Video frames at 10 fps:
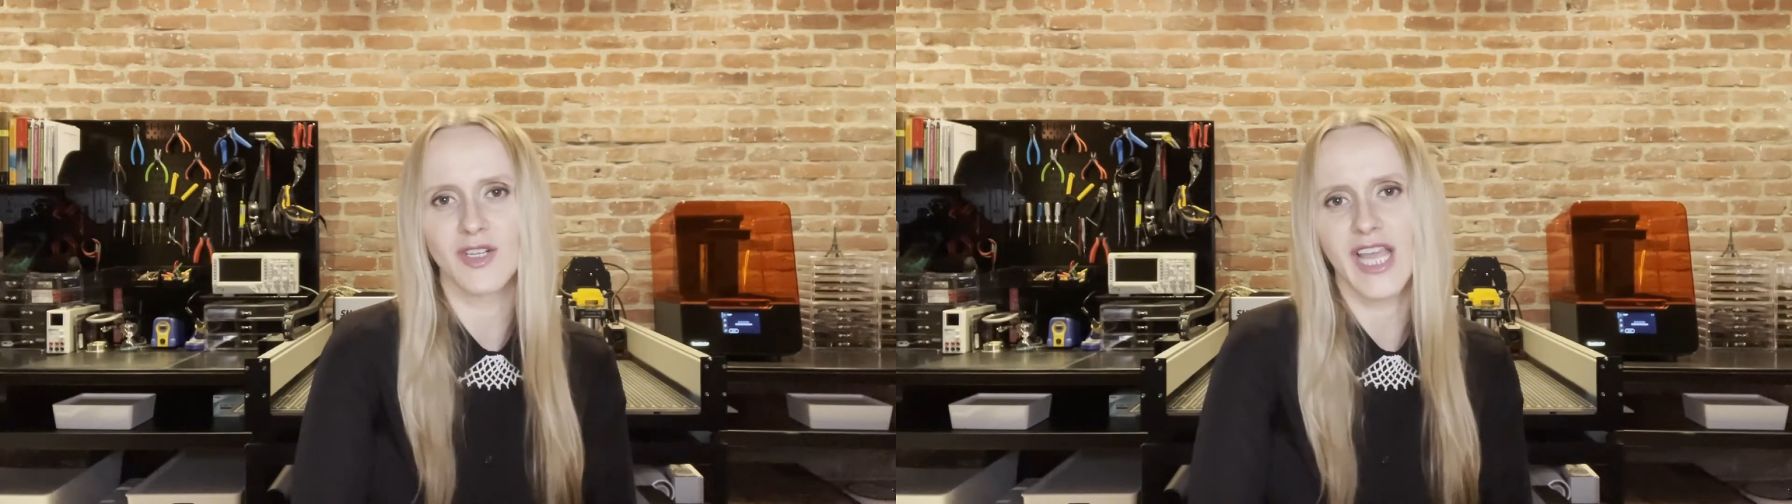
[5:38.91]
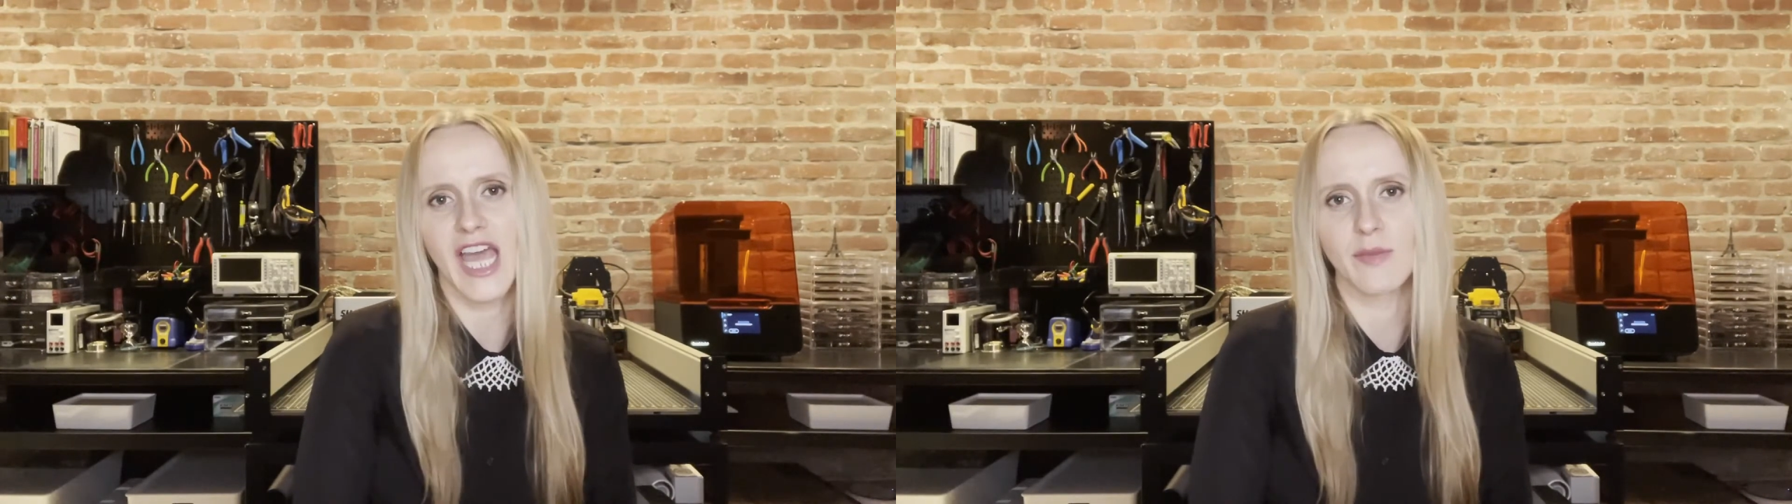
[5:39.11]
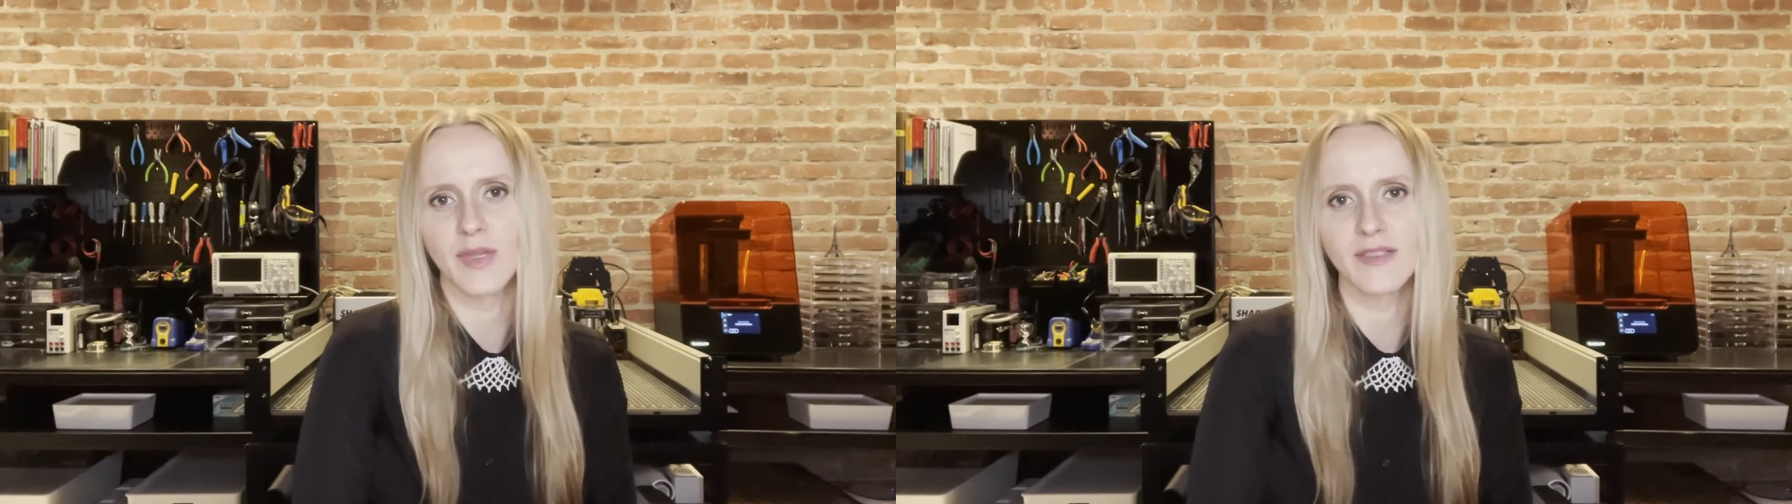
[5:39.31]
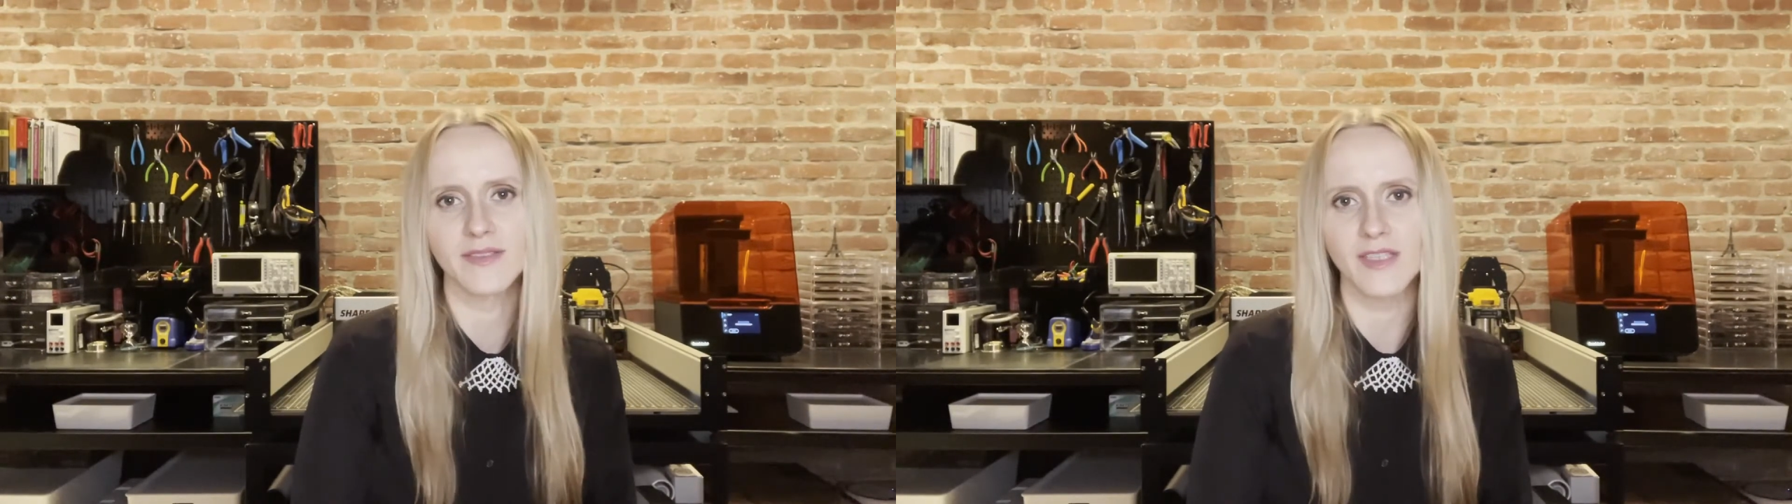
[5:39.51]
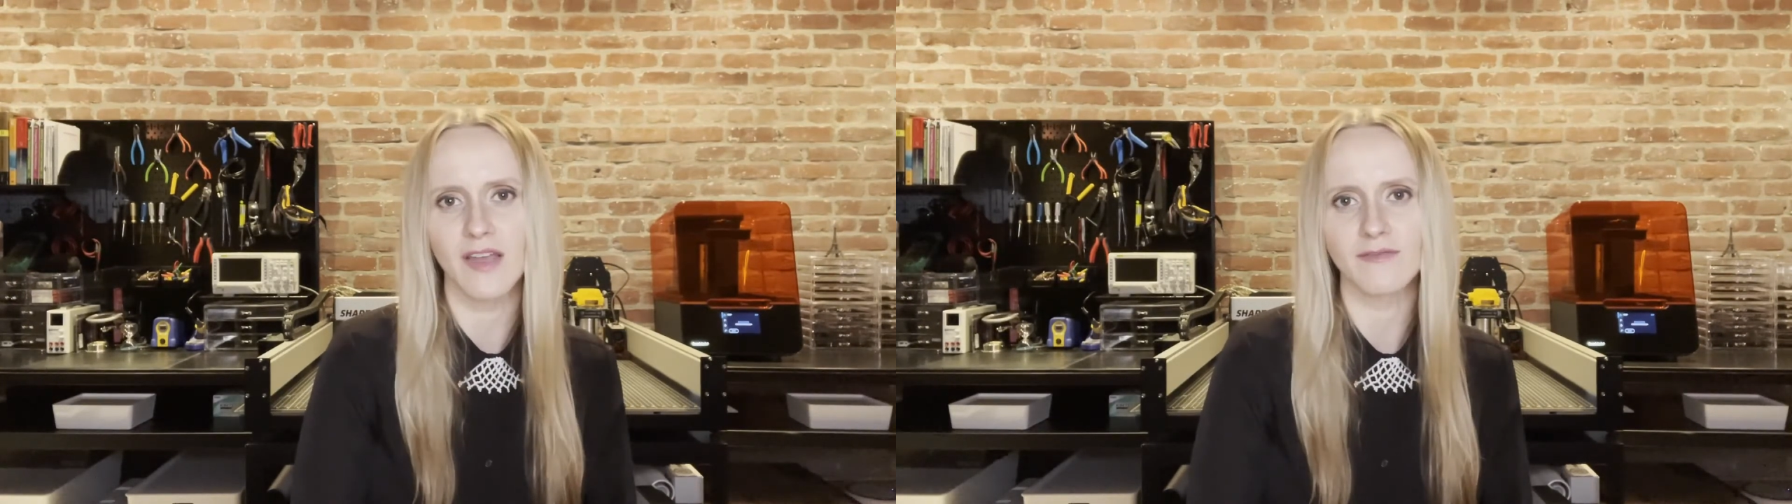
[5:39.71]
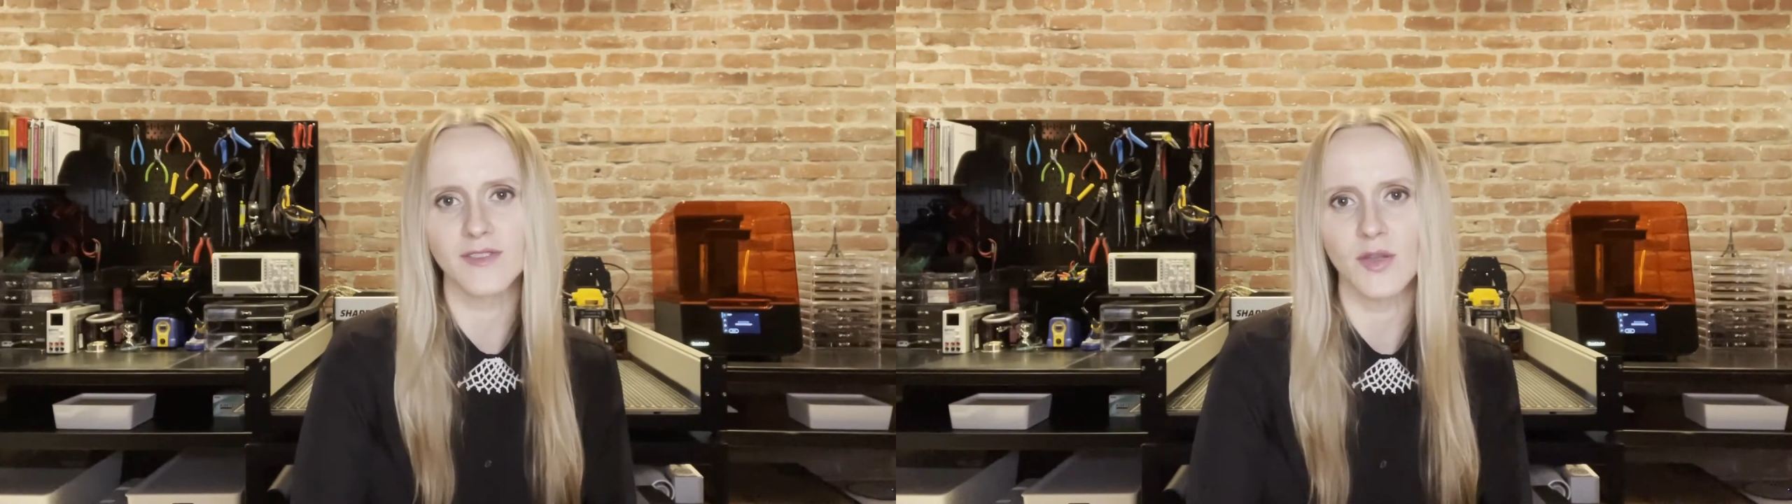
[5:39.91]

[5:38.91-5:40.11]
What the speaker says: learning how to build stuff.